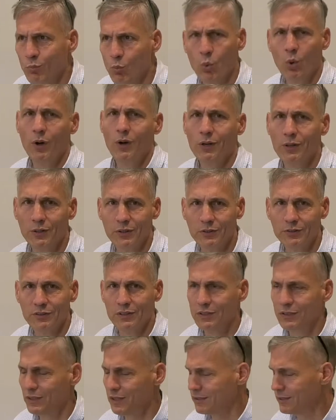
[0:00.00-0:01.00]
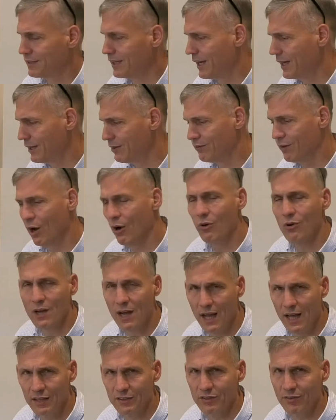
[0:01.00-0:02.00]
workers that just gave all
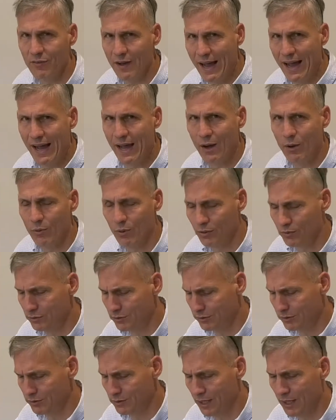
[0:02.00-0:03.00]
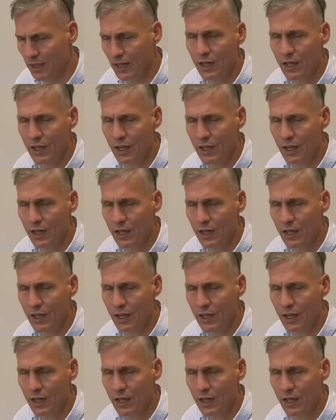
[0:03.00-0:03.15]
kinds of hours